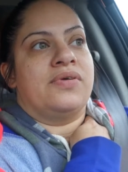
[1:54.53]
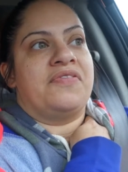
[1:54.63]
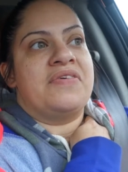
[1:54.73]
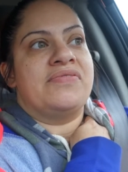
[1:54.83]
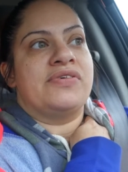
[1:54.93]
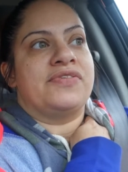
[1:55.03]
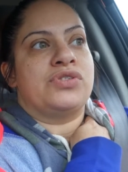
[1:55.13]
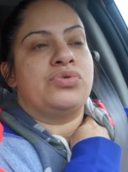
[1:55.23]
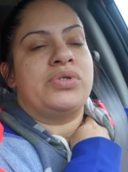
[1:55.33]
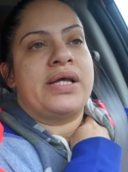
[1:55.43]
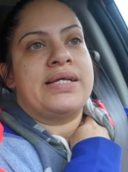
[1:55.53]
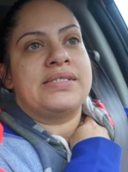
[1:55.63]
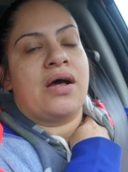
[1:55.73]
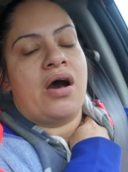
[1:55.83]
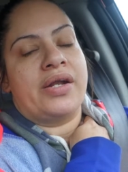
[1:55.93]
Fever for 2
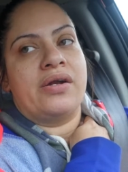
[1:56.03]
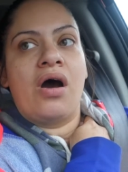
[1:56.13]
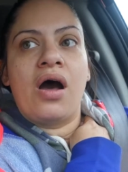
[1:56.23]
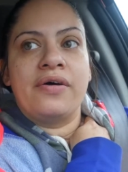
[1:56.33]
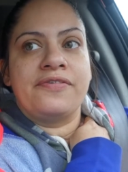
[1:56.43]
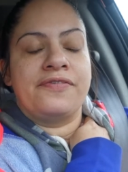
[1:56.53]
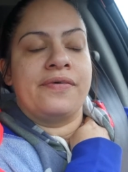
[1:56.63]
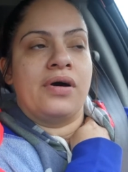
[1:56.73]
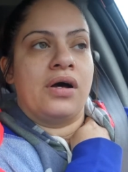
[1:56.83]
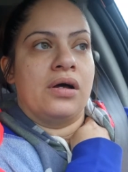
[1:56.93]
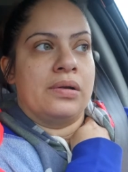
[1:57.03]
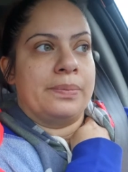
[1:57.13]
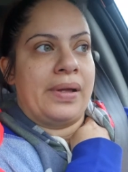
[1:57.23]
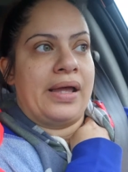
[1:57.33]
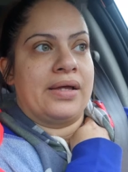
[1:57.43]
days on and off,
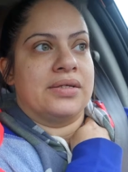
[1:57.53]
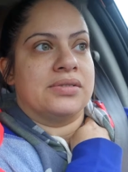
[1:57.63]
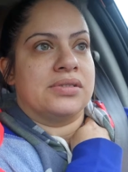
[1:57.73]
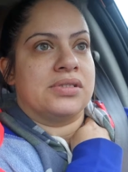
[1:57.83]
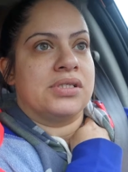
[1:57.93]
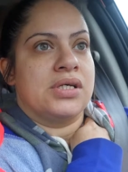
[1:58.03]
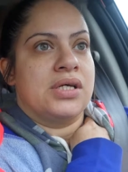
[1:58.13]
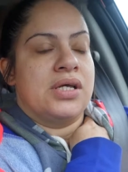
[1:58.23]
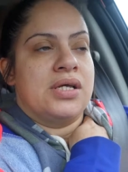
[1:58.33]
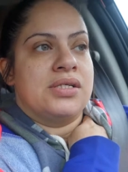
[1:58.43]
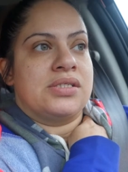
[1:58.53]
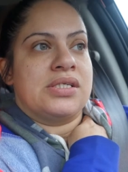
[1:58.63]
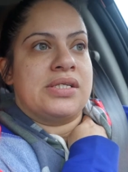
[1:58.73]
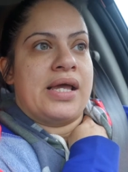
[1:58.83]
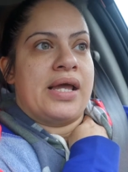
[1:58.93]
and
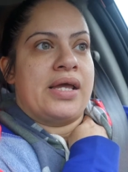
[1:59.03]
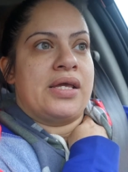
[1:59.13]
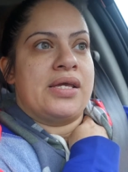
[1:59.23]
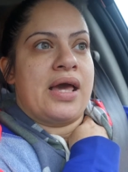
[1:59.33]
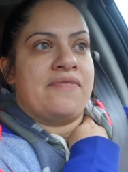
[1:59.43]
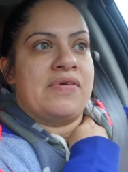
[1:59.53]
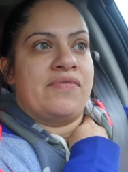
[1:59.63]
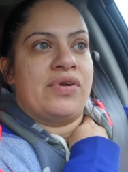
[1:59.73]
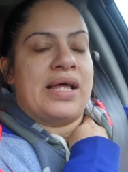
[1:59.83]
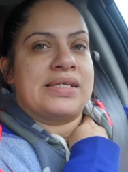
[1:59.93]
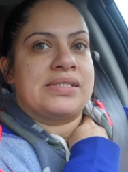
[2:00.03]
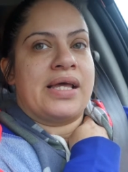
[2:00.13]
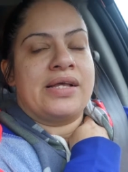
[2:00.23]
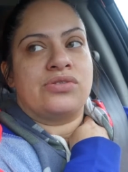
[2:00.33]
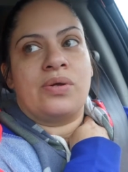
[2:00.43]
today he had fever last
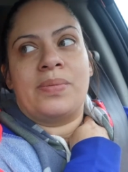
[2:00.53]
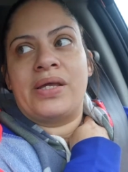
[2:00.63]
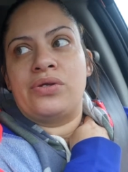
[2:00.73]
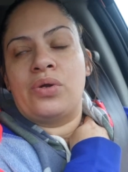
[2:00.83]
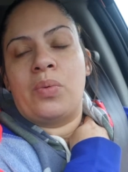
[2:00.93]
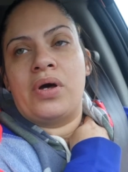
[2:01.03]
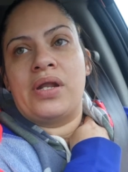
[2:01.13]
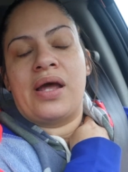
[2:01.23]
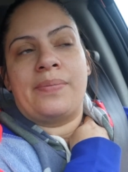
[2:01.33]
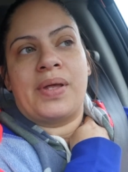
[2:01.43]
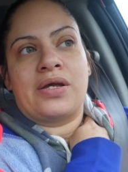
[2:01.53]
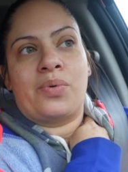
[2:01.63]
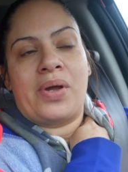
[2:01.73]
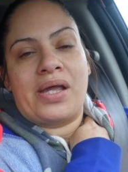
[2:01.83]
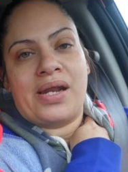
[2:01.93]
night, so I'm like, you know what, I'm not
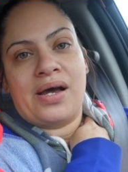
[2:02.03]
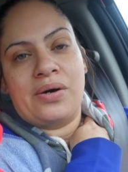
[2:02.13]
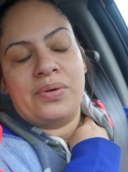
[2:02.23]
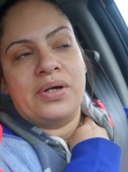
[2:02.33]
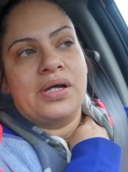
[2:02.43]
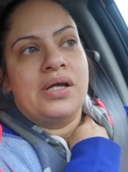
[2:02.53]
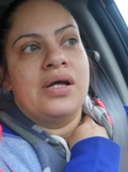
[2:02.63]
gonna wait it out.